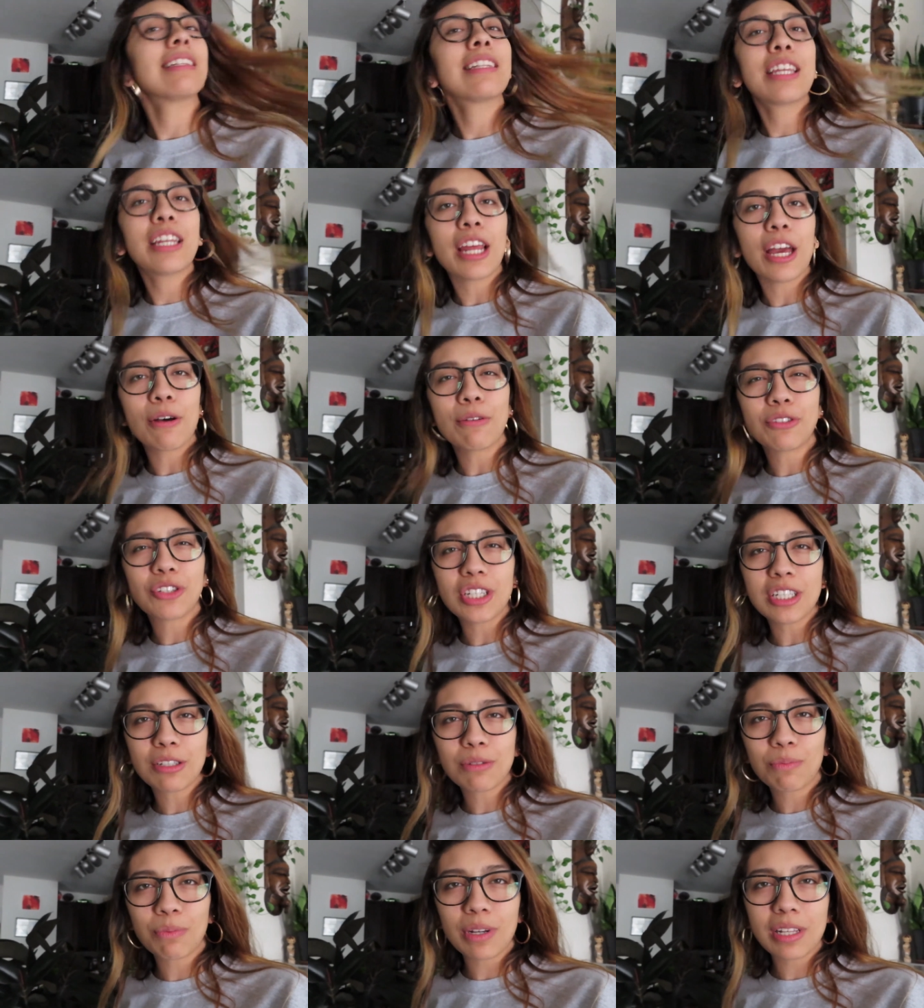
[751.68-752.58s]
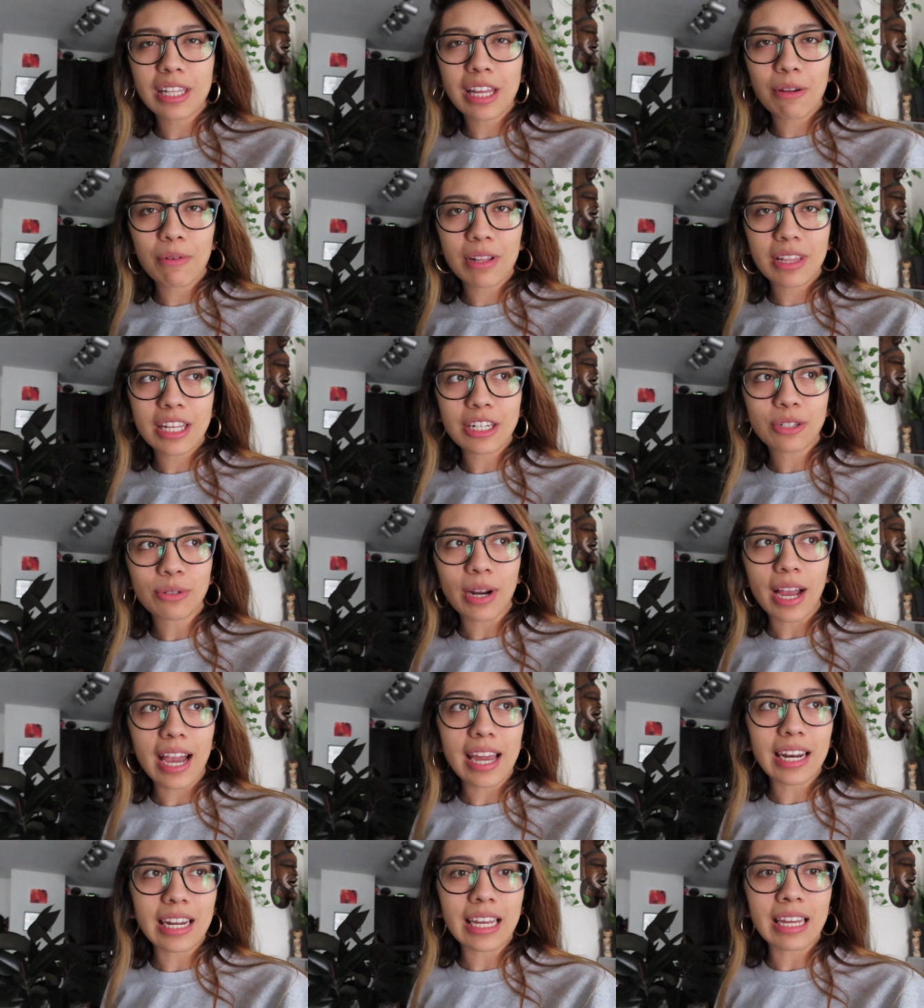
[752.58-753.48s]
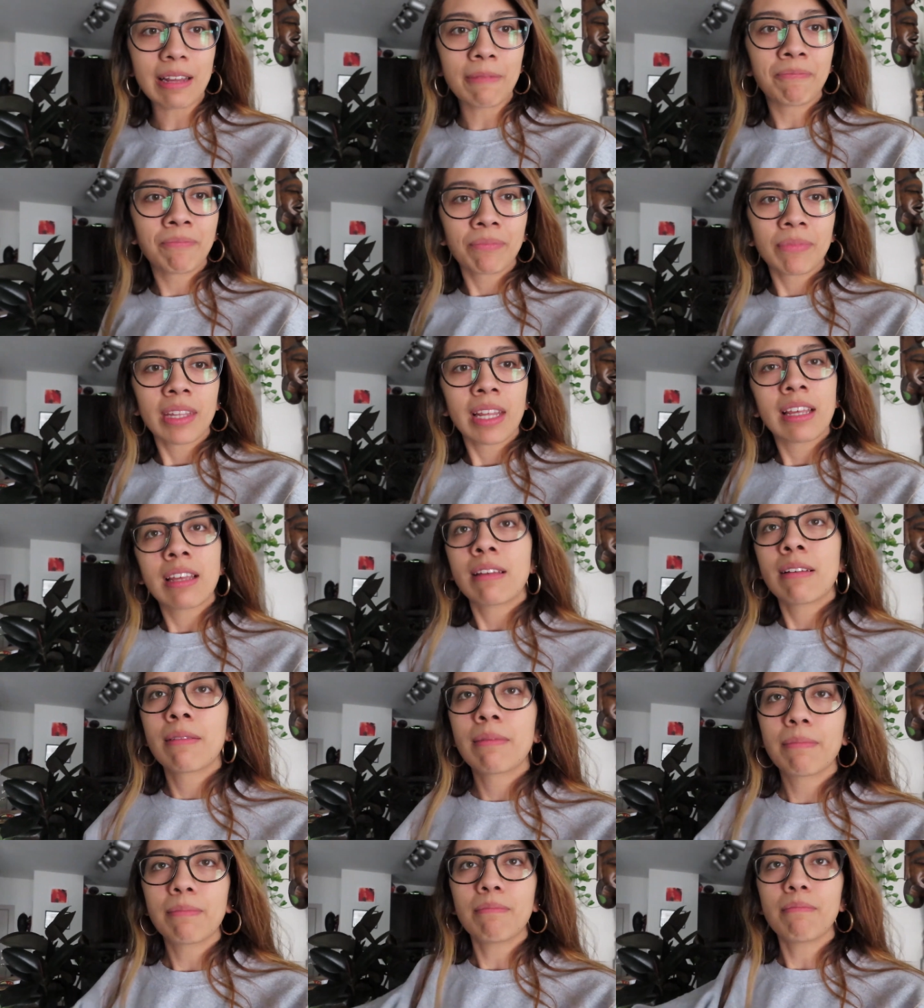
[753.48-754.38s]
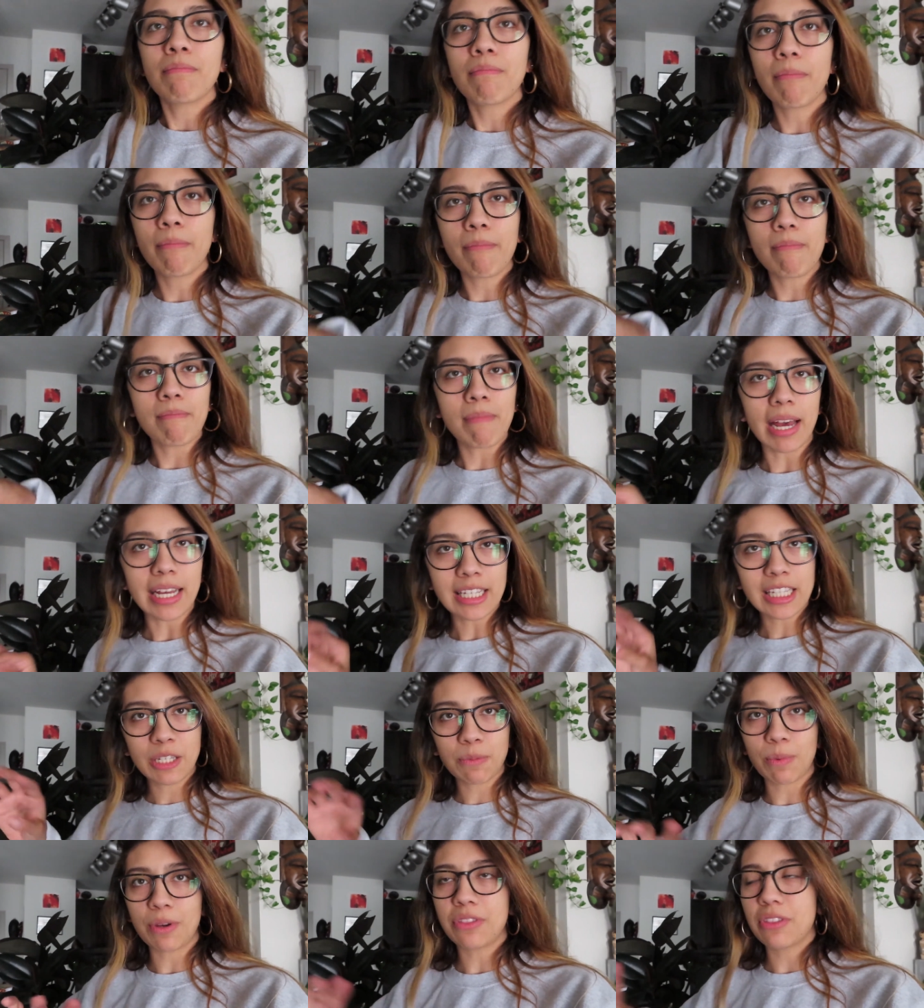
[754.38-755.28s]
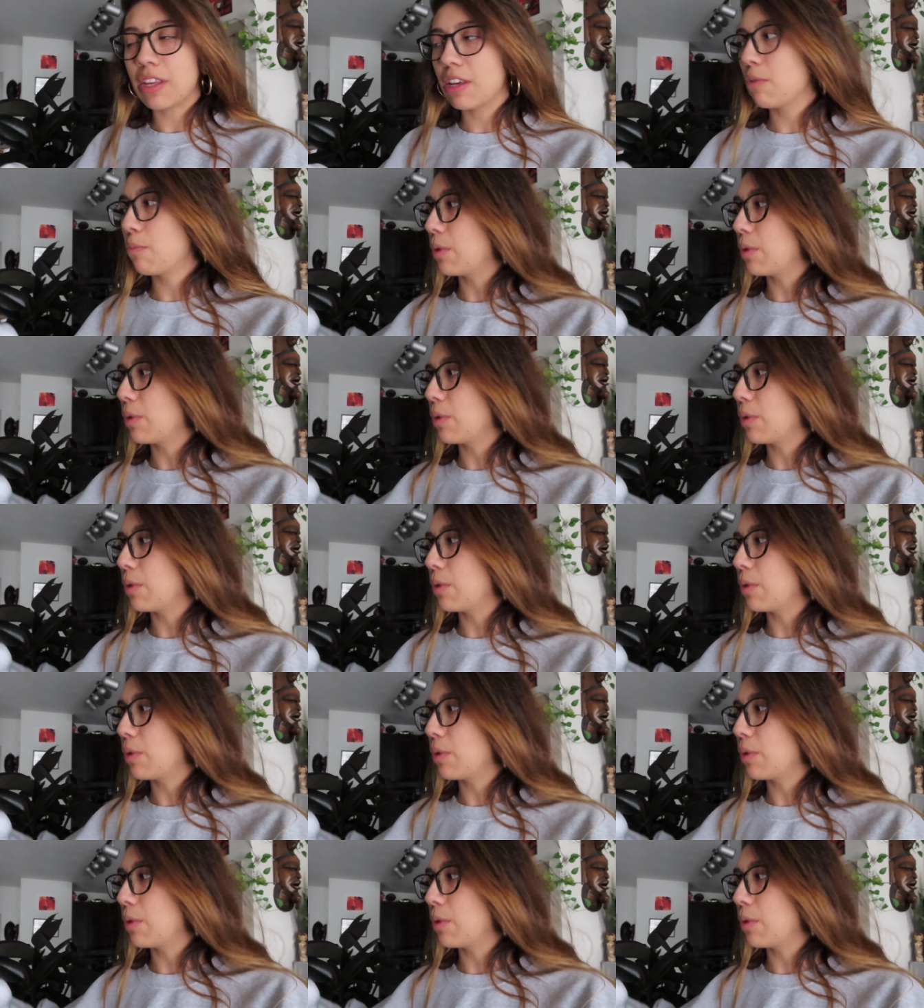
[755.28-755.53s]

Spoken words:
you know, just really try to mess with it